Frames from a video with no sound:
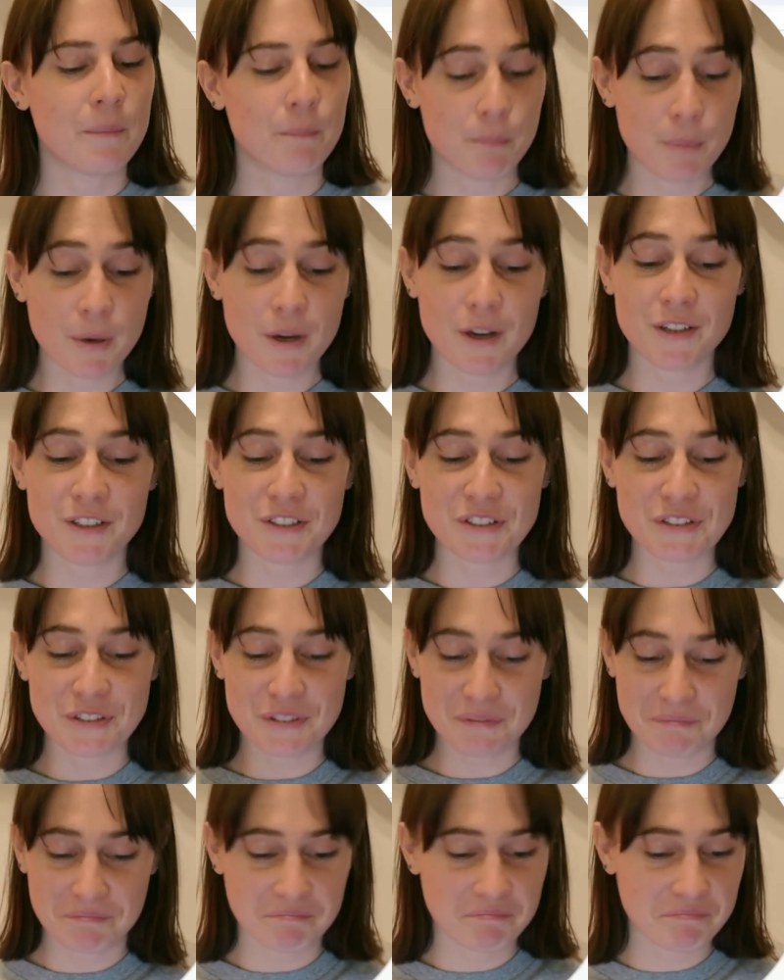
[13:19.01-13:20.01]

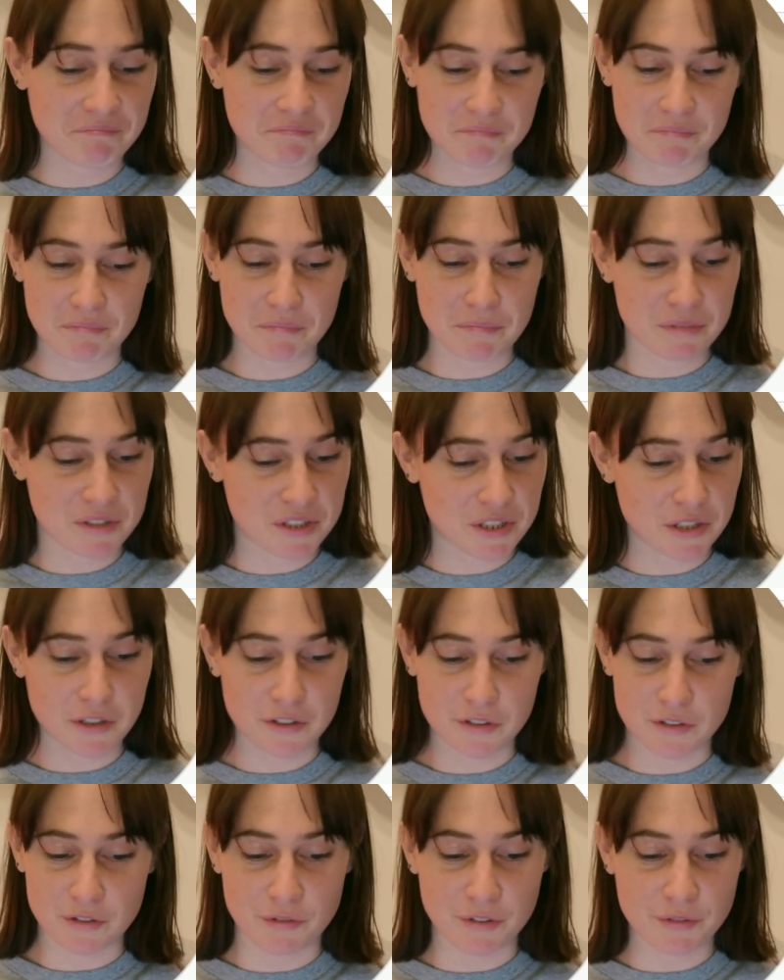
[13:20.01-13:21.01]
But I'm still
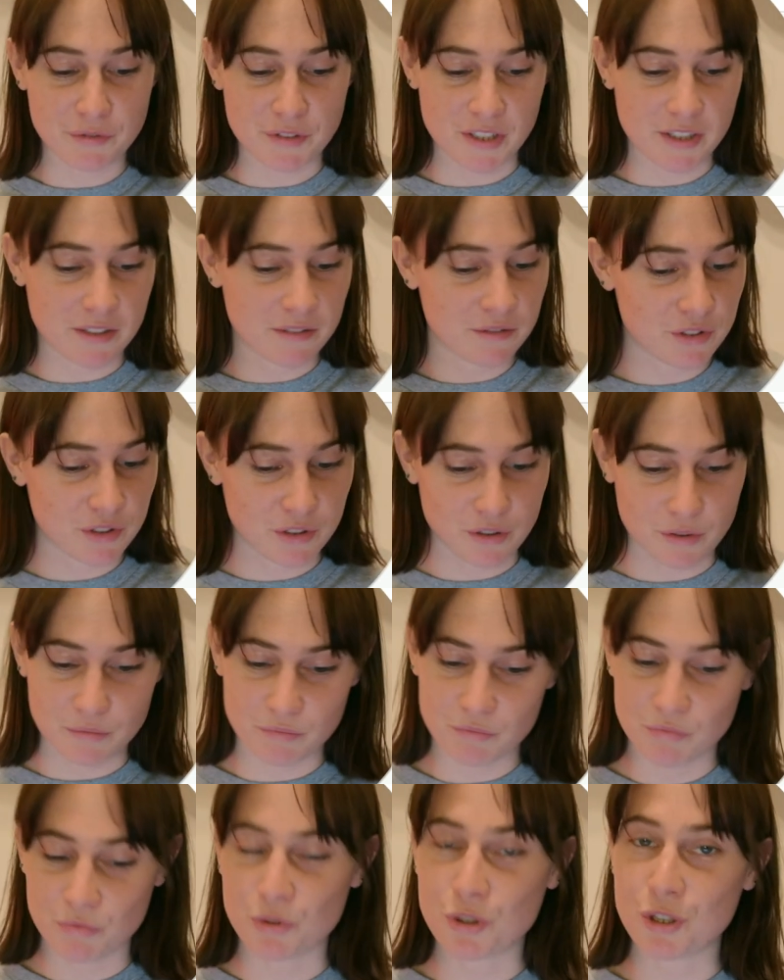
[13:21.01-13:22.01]
under 50, so
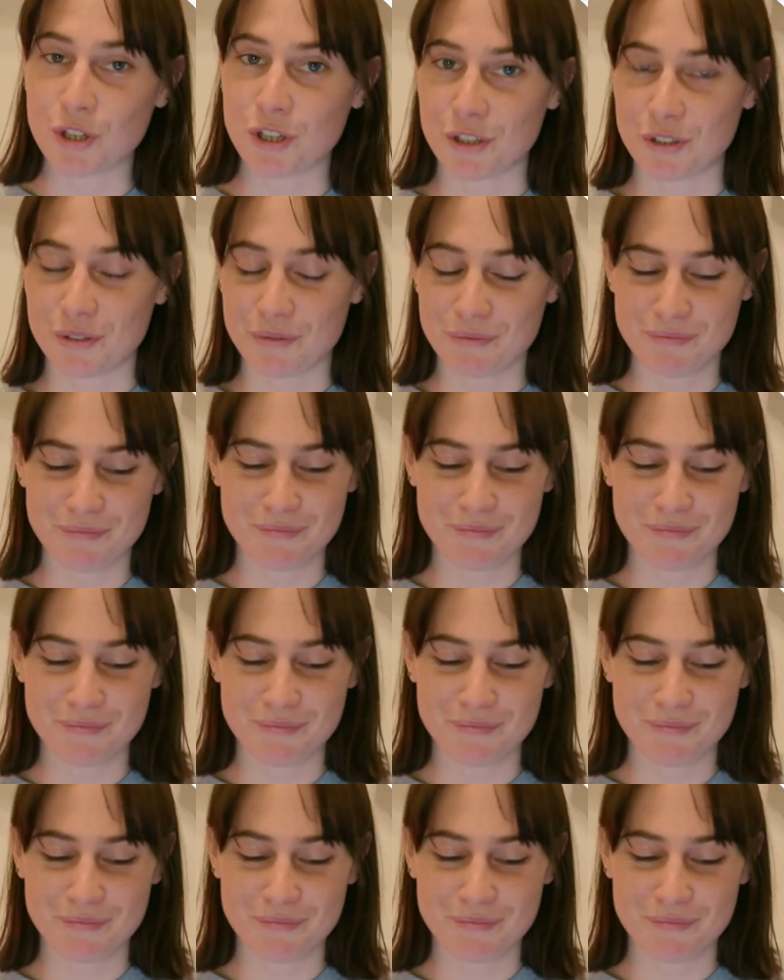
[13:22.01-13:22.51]
we're good.